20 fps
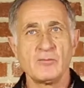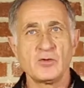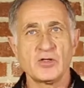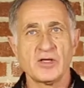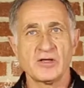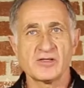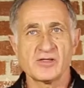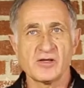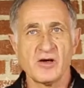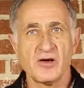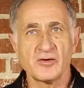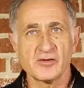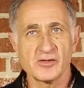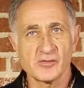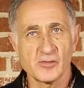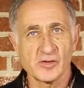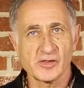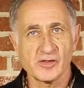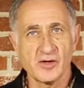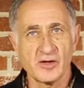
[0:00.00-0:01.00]
Chuck Saunders
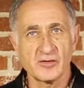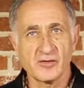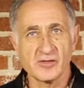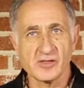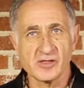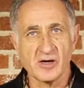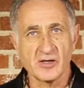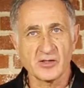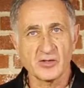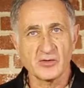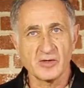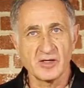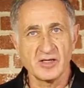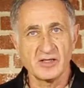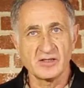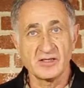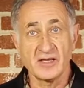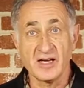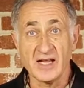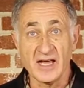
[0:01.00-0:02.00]
with Saunders Archery,
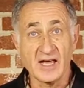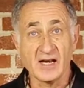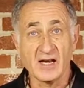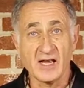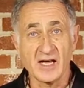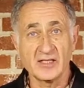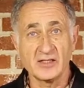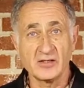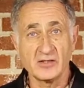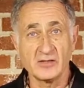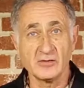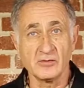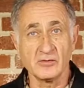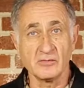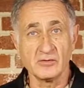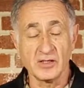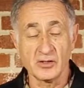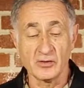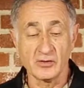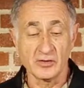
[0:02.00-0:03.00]
and today I'd like
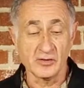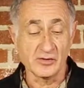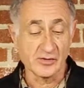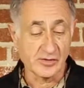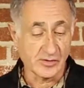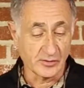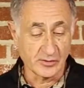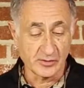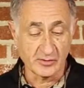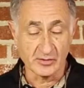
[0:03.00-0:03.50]
to introduce you to